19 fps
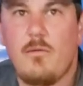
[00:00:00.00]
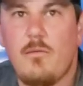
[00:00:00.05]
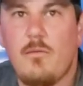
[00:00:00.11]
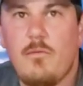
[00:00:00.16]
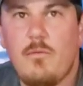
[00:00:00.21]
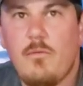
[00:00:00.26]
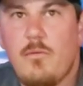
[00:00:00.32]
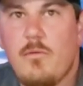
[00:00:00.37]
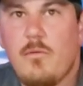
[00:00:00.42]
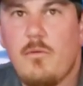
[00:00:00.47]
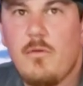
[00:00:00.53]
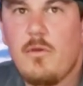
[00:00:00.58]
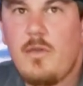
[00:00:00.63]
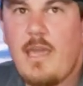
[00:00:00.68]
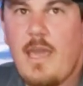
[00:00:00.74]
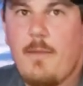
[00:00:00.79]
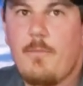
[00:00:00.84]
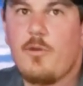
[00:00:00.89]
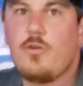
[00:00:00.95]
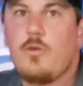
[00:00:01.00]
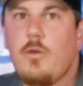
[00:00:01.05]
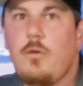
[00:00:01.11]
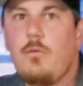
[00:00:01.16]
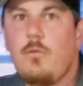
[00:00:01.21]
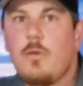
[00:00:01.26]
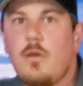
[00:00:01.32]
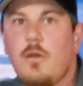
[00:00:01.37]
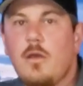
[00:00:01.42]
Because it's not always
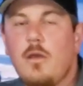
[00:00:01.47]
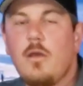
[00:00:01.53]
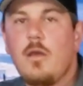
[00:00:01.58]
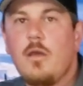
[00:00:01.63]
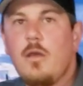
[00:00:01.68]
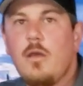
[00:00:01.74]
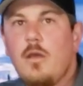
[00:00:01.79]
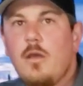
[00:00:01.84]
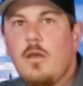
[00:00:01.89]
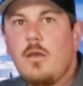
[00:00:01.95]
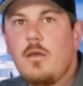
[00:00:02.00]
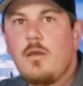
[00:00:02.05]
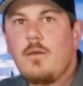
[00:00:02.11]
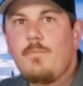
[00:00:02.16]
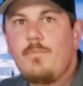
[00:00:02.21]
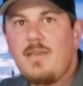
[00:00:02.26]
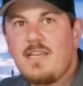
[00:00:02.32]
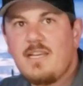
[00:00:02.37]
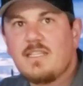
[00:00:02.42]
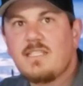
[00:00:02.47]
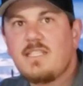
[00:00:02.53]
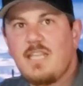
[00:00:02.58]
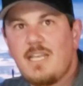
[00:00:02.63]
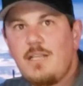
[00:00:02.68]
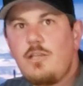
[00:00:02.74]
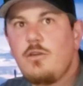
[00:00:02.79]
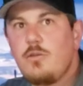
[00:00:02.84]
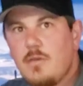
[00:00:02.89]
proof? perfect. Because
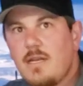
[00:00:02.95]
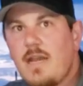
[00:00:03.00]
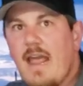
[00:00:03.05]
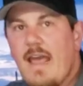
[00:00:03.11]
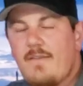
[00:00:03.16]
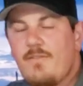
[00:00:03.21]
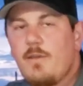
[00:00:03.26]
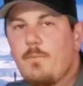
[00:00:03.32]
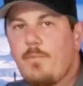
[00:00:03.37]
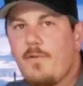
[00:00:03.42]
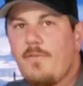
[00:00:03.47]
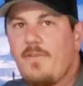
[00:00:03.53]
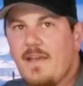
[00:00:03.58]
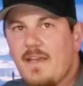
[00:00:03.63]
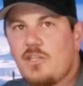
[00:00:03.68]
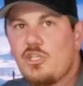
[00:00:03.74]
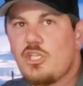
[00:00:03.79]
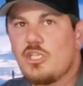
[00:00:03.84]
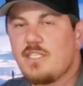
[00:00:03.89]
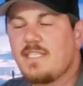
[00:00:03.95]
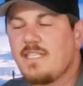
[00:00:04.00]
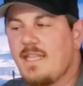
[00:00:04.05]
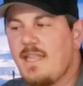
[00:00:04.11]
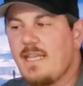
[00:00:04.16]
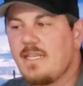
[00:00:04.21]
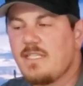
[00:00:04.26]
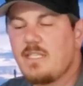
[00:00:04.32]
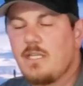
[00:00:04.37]
then you can have imperfections
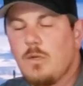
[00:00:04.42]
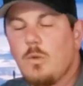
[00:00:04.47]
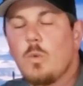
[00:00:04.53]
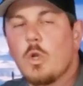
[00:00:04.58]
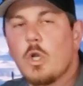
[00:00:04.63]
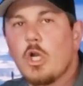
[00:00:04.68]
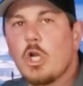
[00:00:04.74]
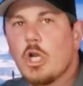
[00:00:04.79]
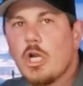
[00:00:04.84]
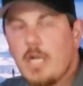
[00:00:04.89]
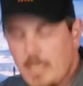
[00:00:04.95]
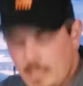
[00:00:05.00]
and they still work.